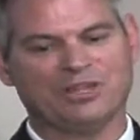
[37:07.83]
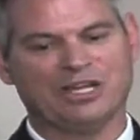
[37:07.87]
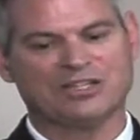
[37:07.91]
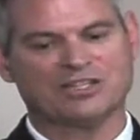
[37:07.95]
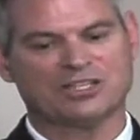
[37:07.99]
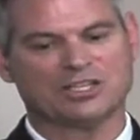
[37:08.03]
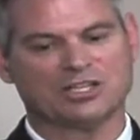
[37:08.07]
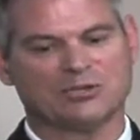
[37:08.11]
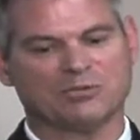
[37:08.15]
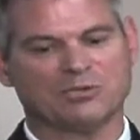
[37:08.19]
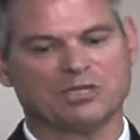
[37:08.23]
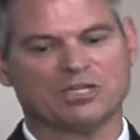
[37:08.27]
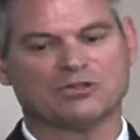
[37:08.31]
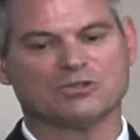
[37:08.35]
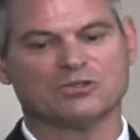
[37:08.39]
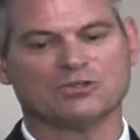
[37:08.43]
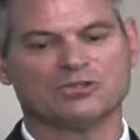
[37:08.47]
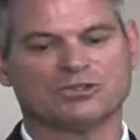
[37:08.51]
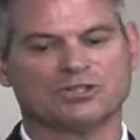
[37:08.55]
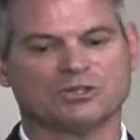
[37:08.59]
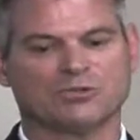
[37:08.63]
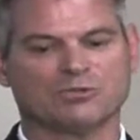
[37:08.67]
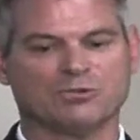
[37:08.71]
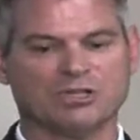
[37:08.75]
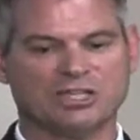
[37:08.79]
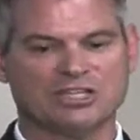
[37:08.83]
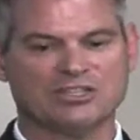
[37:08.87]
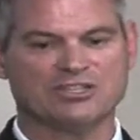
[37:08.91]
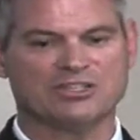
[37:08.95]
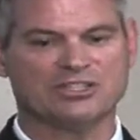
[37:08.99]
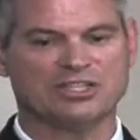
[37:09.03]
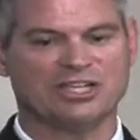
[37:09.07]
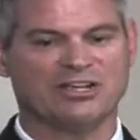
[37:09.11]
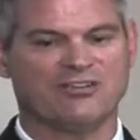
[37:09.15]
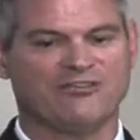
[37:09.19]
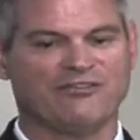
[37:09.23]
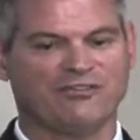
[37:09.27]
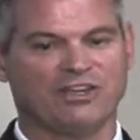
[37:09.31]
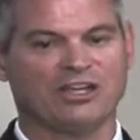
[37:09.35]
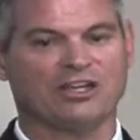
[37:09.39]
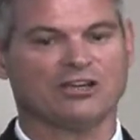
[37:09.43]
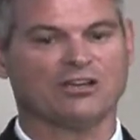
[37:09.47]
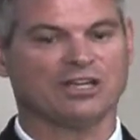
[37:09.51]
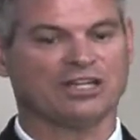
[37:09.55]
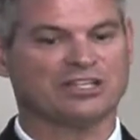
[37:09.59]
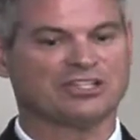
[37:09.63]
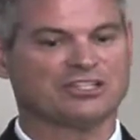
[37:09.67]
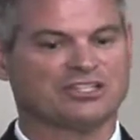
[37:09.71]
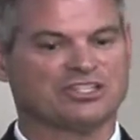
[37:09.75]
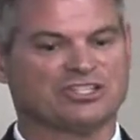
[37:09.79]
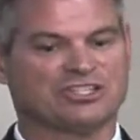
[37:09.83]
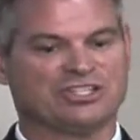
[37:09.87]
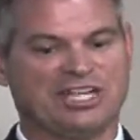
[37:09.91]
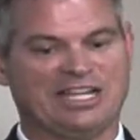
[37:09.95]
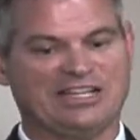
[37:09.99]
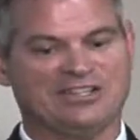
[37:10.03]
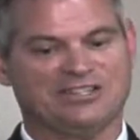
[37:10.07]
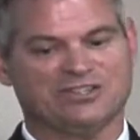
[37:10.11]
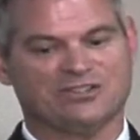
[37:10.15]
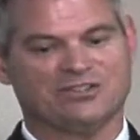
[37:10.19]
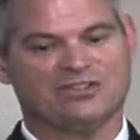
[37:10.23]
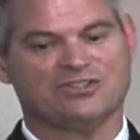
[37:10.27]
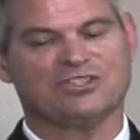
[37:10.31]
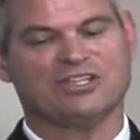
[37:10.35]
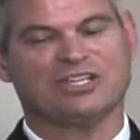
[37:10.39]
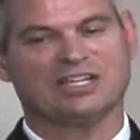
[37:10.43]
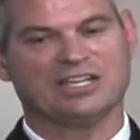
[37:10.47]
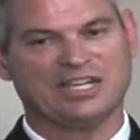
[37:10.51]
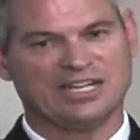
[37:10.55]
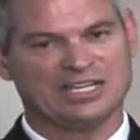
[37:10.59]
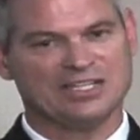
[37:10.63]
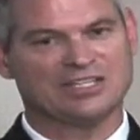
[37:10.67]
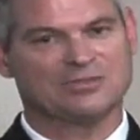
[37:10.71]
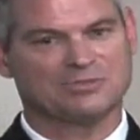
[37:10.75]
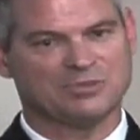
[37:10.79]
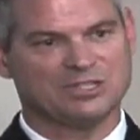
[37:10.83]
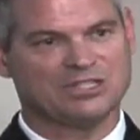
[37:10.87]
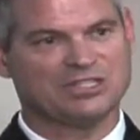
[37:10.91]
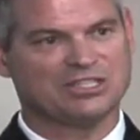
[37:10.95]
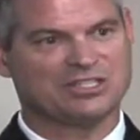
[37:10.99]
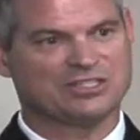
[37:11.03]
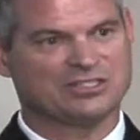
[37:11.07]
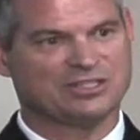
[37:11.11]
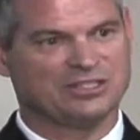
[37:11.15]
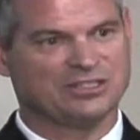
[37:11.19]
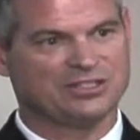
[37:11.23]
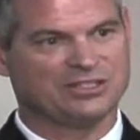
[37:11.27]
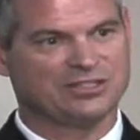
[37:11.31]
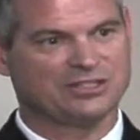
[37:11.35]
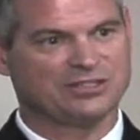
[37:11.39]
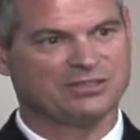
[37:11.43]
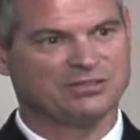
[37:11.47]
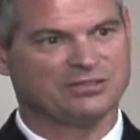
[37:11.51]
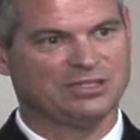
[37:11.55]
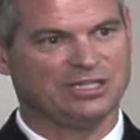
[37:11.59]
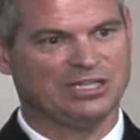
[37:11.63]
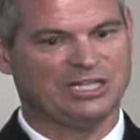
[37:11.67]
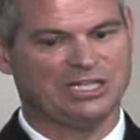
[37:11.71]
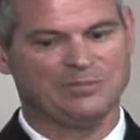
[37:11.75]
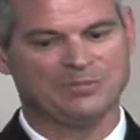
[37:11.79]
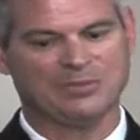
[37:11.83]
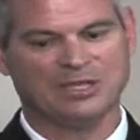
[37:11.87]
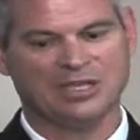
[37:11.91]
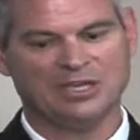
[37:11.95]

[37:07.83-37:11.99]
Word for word: That's going to recruit the wrist and finger extensors against resistance, okay?